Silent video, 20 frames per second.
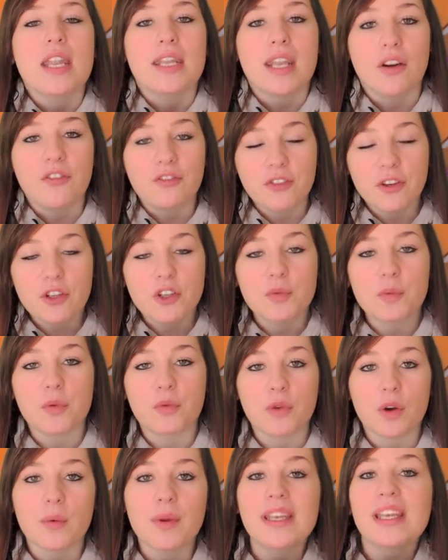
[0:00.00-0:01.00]
Now first,
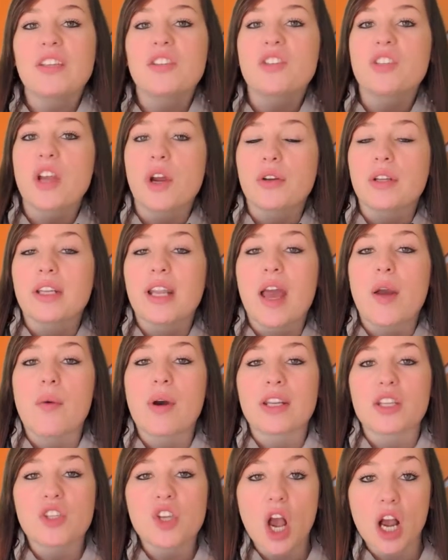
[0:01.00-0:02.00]
before we get started, I
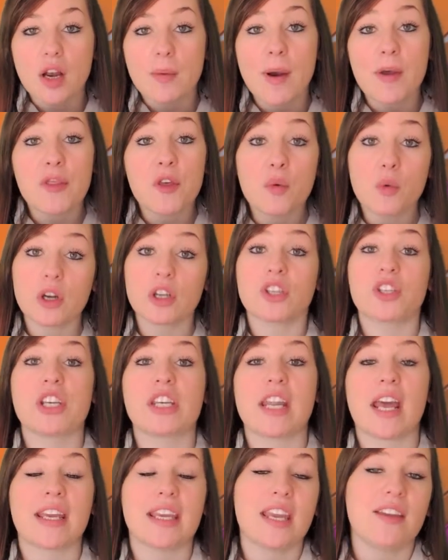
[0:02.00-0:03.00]
want to talk about the
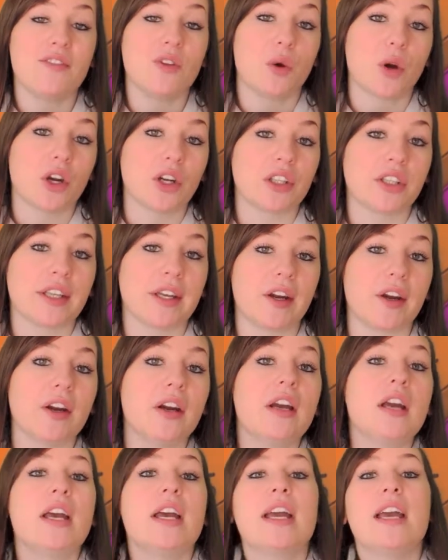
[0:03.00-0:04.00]
worksheet I gave you earlier.